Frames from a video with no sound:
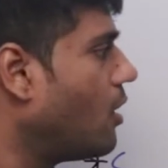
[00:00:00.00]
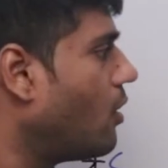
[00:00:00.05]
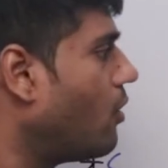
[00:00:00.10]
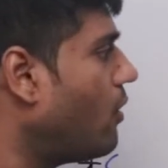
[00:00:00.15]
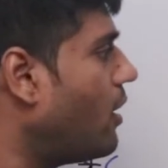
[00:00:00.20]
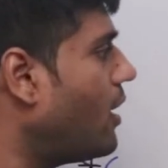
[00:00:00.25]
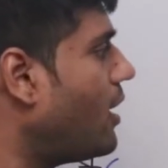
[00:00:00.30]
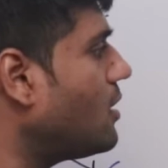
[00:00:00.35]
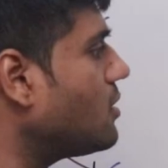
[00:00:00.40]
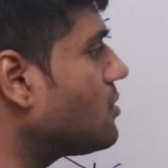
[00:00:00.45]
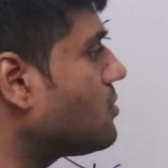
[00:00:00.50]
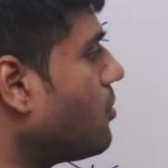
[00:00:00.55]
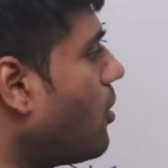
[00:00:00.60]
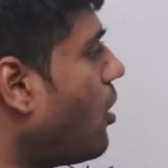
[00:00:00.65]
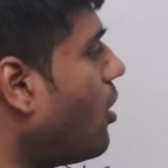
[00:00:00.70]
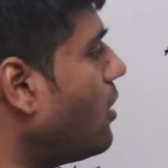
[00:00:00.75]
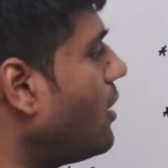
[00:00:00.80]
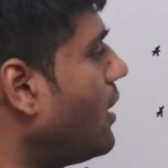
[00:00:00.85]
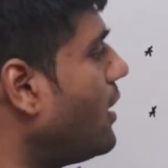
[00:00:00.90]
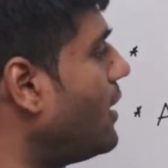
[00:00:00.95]
where
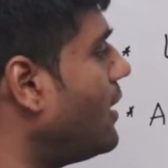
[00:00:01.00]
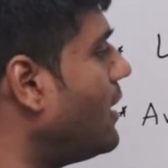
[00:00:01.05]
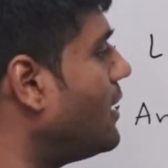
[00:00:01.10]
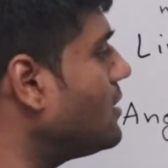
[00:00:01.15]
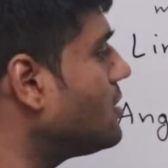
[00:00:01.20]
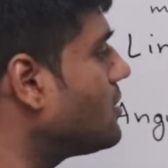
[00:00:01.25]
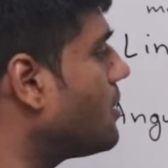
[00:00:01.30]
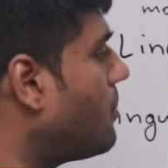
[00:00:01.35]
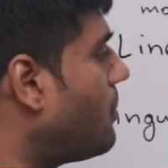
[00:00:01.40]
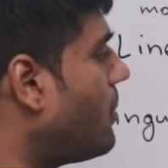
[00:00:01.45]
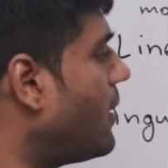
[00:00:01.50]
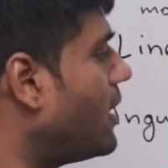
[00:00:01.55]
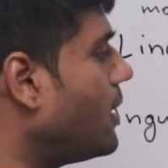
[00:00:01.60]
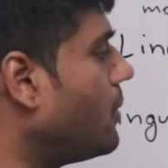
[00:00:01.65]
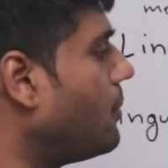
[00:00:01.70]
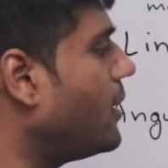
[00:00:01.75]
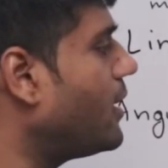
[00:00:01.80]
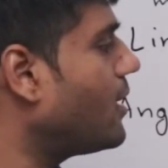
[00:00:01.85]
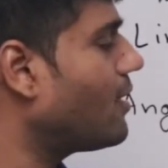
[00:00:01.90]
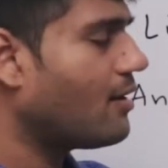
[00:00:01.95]
small l is
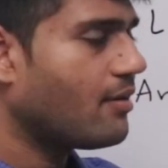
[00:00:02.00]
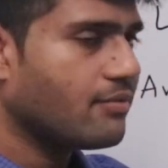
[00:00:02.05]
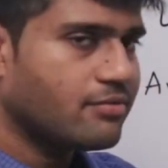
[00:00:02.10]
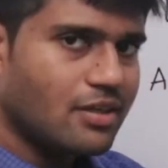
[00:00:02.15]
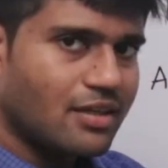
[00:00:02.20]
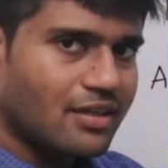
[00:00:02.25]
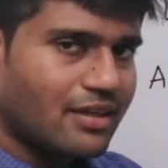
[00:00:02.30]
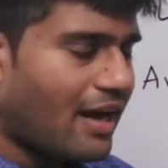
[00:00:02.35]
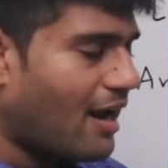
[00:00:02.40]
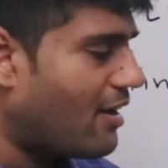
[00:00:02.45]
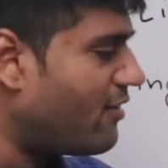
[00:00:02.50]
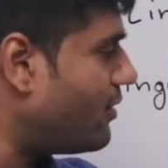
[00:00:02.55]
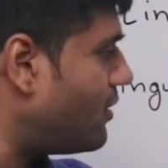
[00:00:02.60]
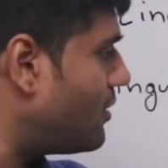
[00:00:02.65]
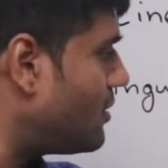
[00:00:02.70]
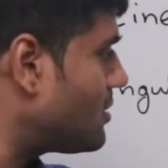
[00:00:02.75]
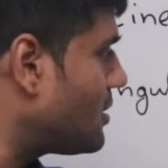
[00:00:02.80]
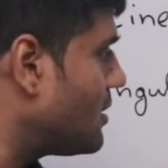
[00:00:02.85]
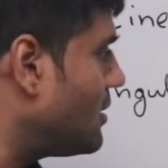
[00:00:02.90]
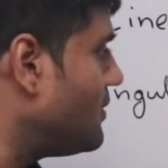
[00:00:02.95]
perimeter of the
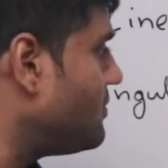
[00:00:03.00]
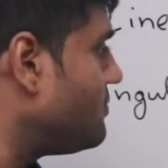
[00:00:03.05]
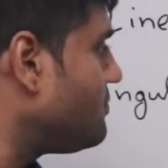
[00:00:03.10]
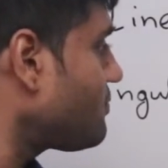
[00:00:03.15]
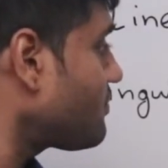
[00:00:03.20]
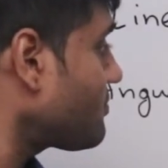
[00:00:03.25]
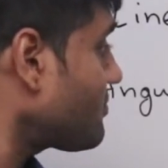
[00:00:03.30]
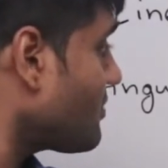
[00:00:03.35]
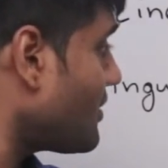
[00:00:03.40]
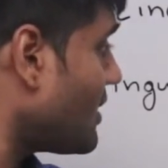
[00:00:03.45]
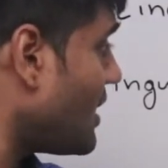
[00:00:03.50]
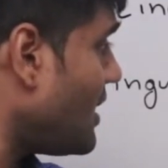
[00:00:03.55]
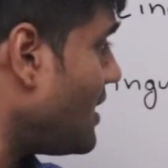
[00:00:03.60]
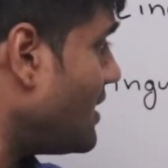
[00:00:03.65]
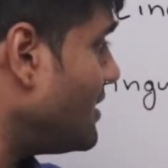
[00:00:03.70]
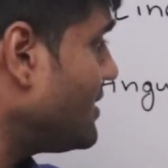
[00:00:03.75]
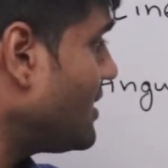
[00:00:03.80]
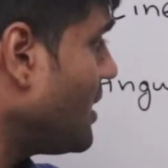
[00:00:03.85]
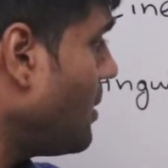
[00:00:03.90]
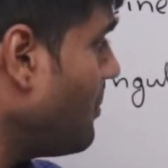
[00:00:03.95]
traverse,
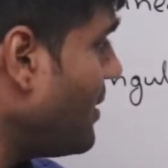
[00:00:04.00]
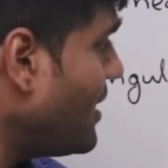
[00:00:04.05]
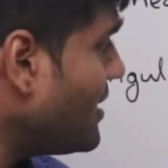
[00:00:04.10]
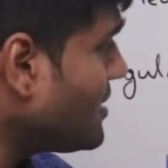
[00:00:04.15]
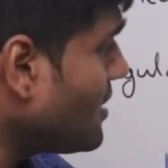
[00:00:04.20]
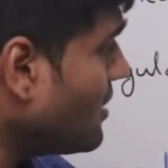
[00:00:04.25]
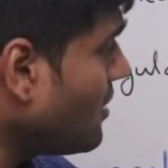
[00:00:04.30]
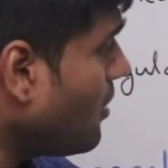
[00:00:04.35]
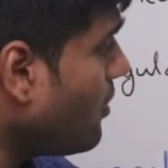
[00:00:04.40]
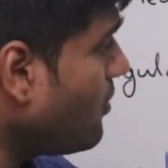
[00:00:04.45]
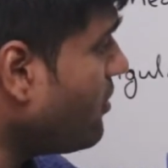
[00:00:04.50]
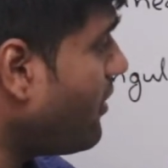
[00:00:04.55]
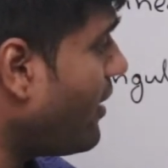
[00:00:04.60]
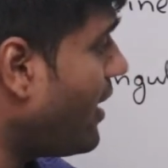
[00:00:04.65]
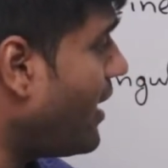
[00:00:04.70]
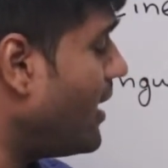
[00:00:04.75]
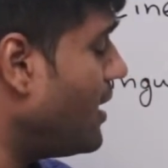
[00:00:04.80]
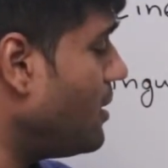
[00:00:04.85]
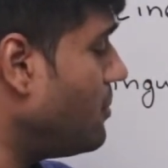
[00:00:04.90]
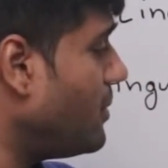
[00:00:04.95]
summation of
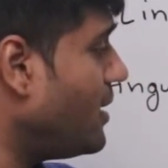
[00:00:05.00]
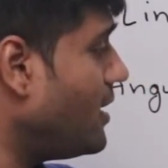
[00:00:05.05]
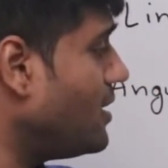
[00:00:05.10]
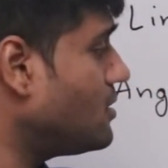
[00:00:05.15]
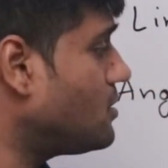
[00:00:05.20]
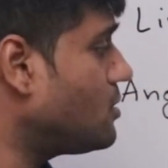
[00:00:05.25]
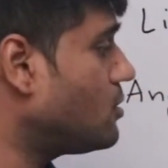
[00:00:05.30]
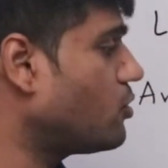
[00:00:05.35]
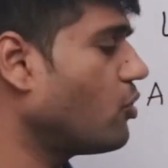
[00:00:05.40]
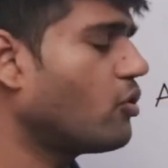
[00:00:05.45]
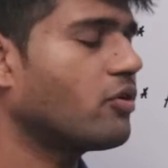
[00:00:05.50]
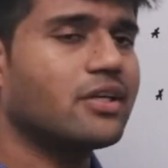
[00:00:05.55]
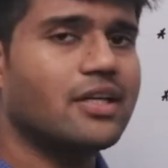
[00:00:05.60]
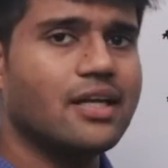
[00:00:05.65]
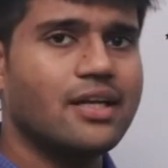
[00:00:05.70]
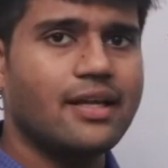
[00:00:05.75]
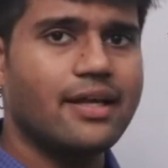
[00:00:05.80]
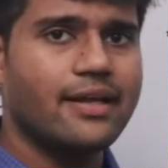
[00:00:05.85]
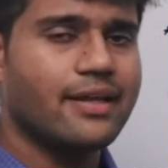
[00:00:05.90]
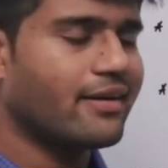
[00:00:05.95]
L means
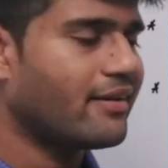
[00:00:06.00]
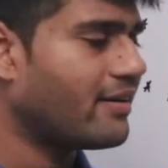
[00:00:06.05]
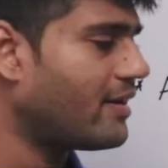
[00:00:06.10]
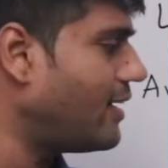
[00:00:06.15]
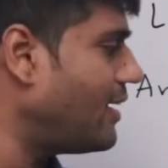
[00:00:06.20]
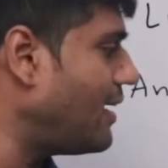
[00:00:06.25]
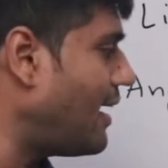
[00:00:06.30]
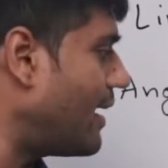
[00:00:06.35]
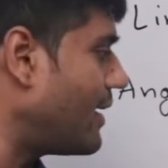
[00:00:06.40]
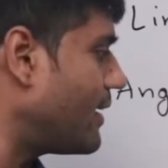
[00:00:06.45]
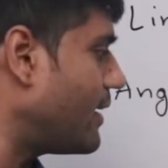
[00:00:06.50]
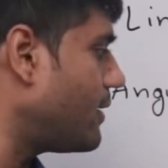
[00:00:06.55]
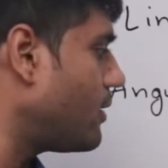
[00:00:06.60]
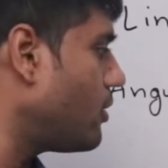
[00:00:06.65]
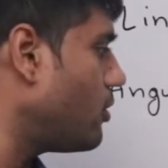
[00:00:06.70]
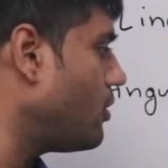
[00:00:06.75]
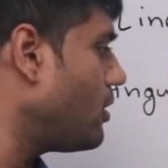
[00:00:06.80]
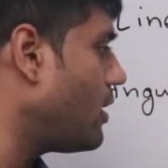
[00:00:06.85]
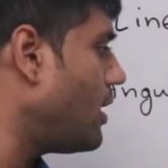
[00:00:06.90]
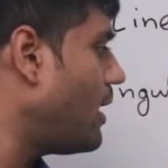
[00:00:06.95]
total error in
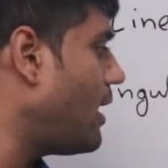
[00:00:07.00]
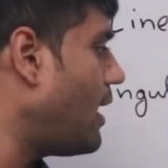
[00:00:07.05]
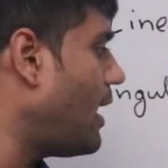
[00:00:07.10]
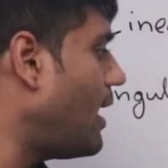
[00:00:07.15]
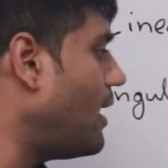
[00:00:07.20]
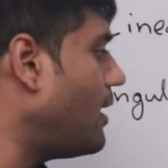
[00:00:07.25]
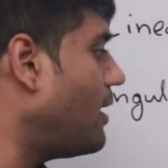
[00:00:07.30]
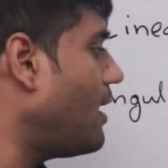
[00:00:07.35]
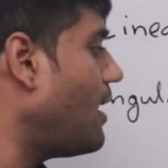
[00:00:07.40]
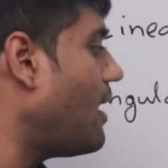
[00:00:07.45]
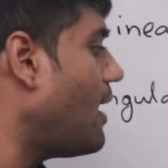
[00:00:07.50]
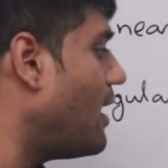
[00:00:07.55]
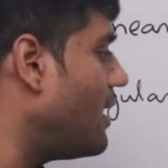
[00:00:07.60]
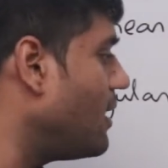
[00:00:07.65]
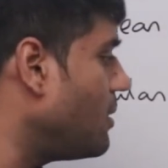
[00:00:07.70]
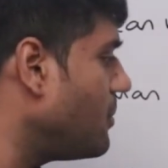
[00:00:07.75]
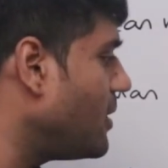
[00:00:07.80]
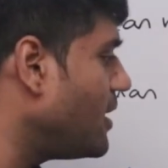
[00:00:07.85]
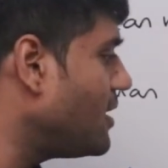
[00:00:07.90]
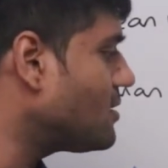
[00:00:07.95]
latitude, and
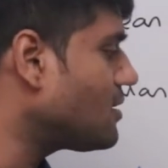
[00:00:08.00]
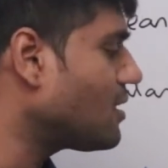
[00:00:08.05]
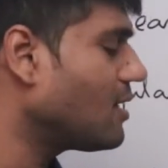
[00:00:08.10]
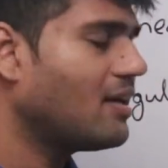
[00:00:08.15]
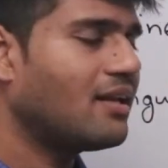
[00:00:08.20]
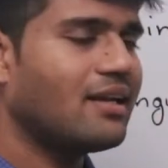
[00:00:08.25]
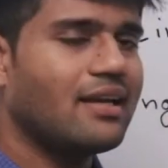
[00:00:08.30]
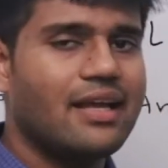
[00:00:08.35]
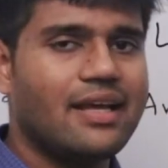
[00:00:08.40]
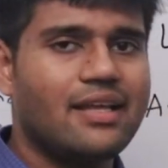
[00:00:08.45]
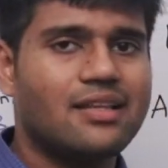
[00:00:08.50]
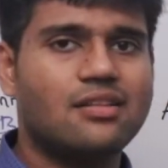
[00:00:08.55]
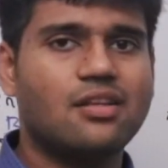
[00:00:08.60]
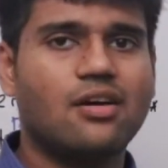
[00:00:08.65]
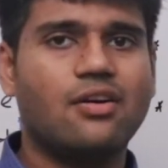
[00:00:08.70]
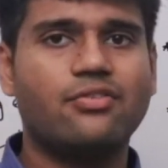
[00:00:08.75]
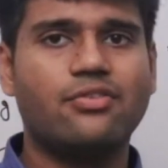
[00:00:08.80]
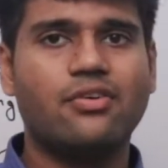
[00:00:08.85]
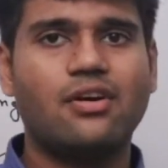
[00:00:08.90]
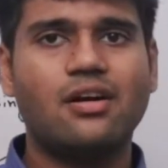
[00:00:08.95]
L means length
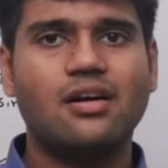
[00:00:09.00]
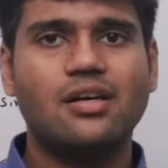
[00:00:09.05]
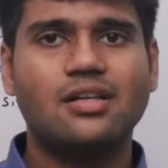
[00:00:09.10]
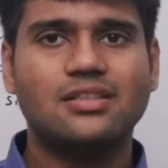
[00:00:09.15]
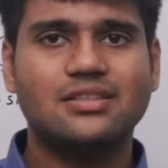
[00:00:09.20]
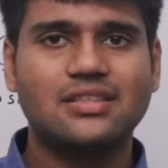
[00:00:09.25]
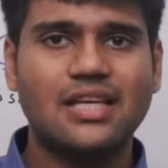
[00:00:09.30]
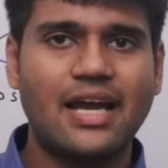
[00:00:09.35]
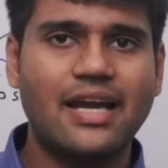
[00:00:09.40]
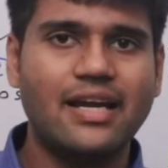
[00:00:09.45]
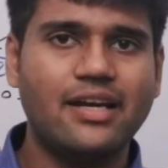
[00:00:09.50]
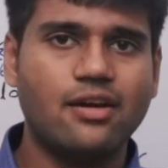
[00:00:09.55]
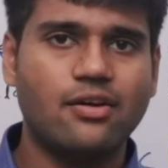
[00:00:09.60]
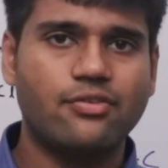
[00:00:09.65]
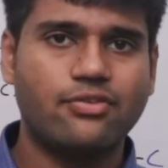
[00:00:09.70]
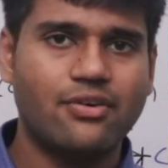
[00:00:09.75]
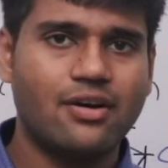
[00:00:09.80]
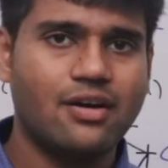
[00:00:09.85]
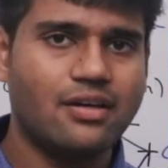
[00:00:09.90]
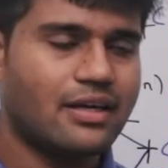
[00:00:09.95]
of a side
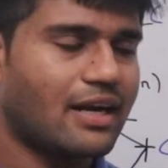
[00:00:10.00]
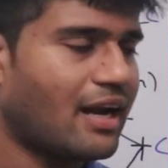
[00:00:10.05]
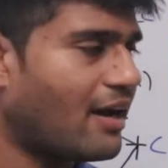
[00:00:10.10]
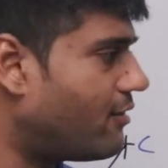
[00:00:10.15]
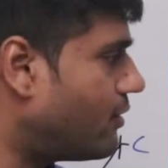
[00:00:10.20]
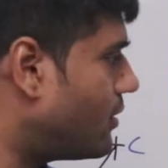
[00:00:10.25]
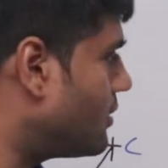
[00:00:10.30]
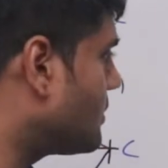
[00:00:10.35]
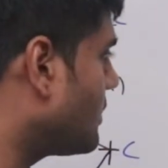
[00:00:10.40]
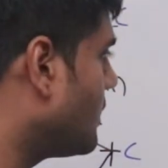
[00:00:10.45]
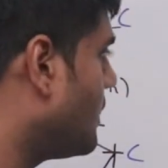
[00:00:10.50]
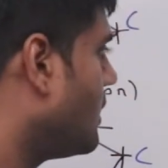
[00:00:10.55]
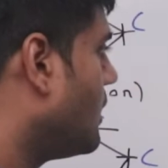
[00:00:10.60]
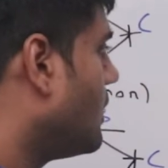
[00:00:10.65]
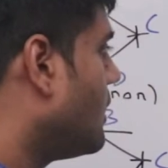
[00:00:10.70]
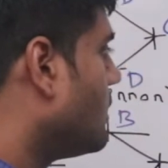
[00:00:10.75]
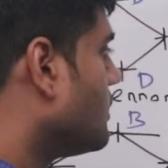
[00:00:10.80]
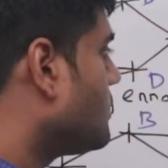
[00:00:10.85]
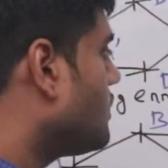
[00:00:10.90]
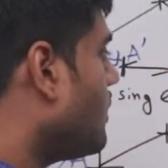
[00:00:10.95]
of a traverse.
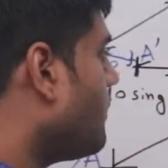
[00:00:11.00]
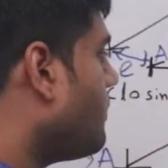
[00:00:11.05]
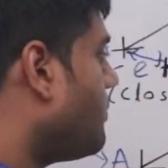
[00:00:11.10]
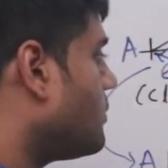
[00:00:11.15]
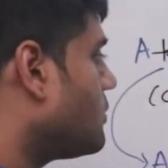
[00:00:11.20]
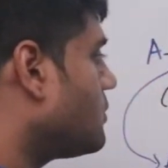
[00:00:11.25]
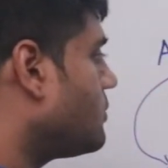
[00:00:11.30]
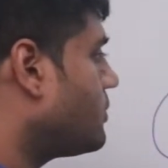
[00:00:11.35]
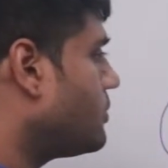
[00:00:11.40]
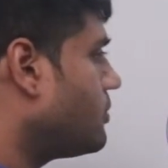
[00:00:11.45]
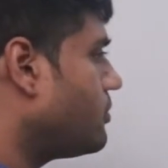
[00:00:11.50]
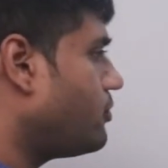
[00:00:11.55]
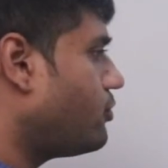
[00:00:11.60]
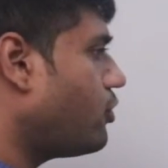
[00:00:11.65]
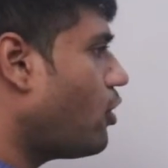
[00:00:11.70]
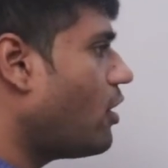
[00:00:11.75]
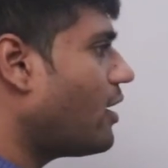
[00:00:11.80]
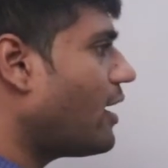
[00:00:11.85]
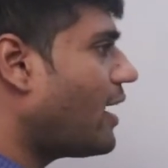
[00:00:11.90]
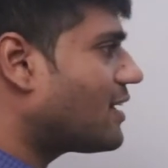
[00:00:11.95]
So
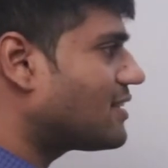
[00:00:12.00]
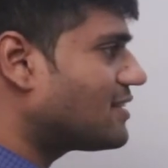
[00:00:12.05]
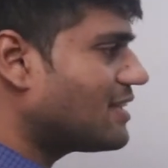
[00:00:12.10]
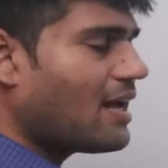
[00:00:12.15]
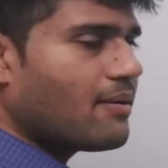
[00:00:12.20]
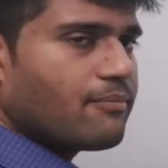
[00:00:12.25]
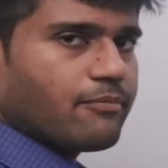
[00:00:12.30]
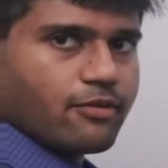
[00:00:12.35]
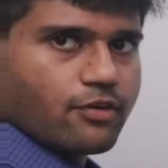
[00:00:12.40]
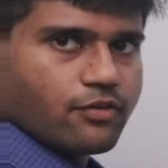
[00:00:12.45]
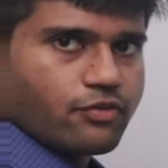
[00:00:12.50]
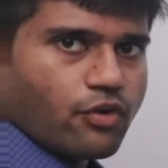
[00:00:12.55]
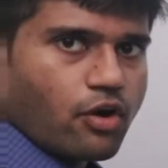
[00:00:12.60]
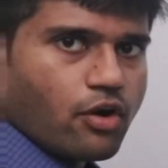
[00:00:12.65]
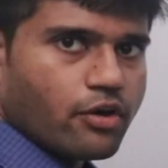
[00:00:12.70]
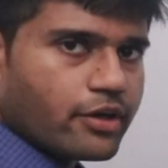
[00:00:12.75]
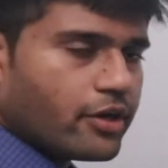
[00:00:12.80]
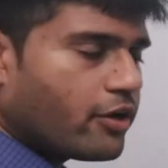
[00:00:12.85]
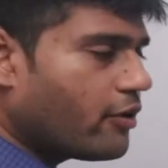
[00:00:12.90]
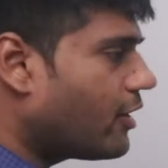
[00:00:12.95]
for example,
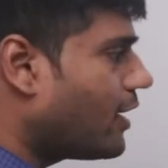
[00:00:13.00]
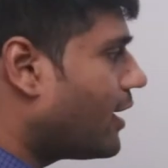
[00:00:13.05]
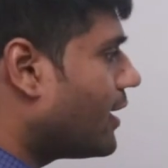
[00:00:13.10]
for your